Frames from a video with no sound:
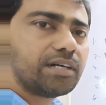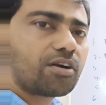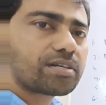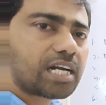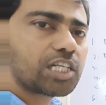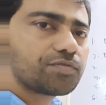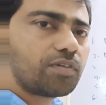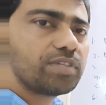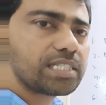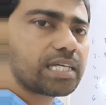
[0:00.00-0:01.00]
or
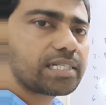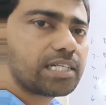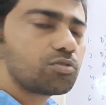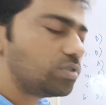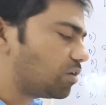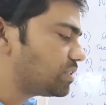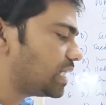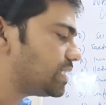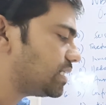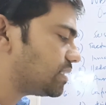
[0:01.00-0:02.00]
transform this sentence without
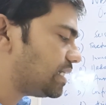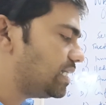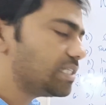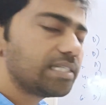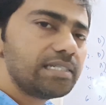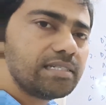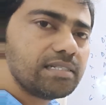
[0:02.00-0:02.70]
changing its